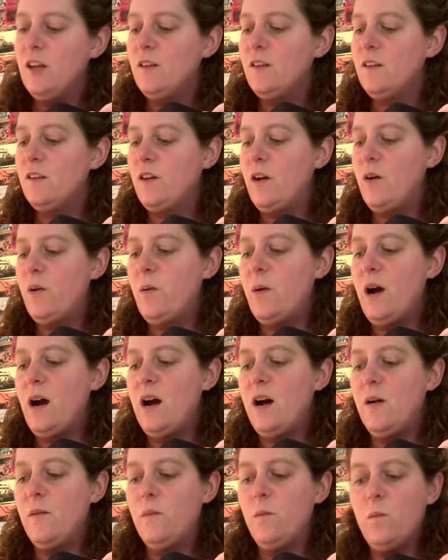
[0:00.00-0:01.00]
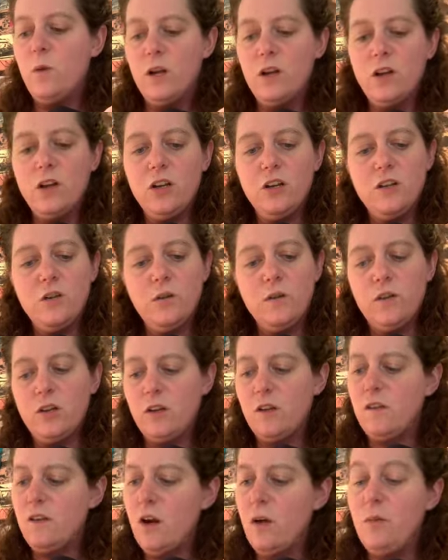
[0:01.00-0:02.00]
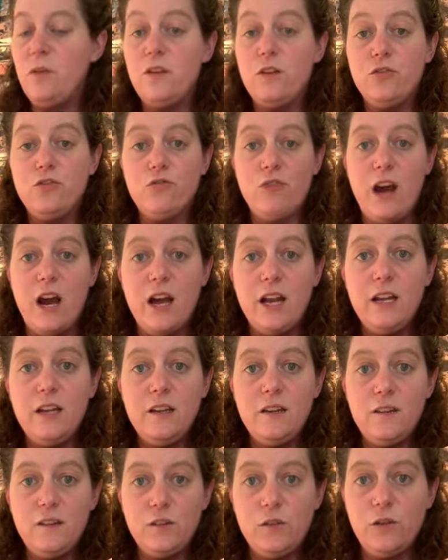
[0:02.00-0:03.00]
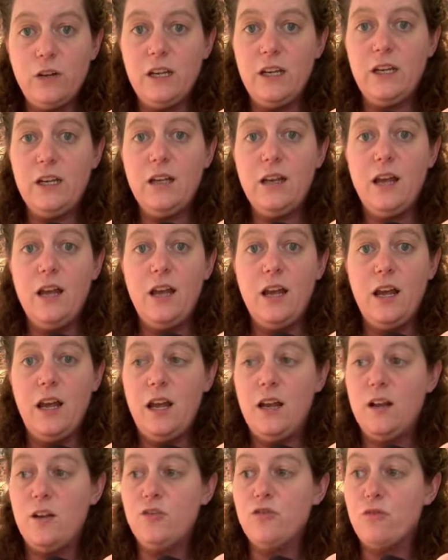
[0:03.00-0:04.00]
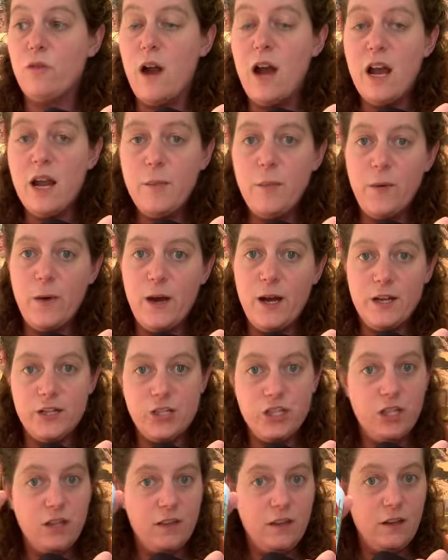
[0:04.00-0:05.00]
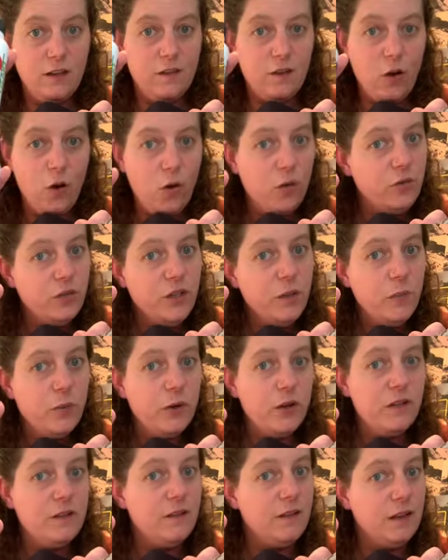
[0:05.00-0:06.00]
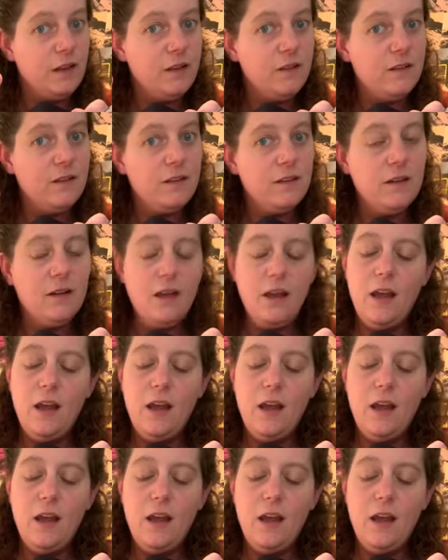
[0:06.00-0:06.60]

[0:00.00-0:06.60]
So um, what you're going to do is you're going to start with a dry screen and a dry brush that's only put in this